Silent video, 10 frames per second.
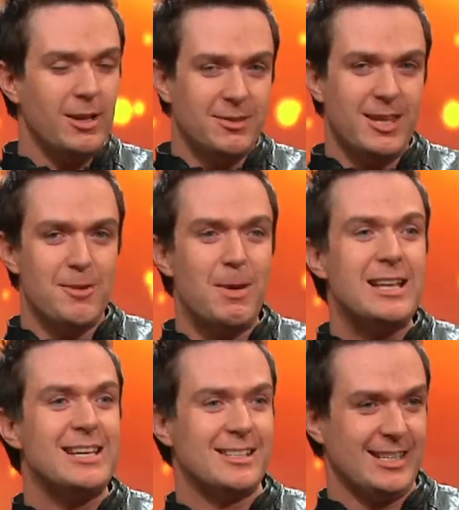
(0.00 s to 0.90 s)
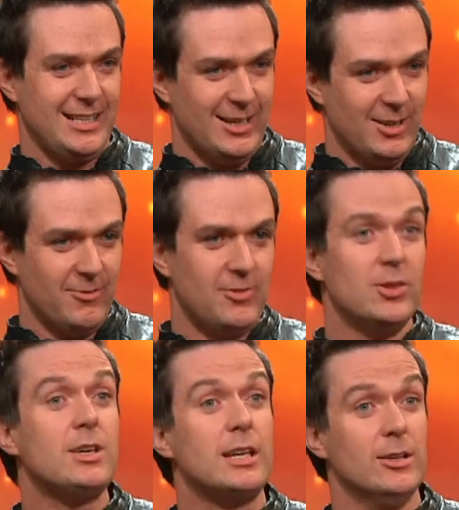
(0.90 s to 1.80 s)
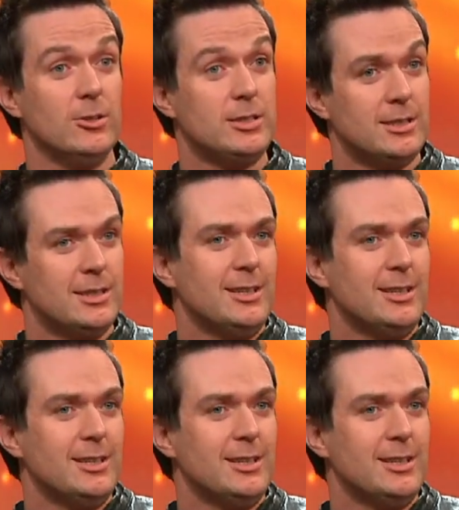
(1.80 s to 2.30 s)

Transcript: uh, the immediacy, the immediacy of, of the kilt.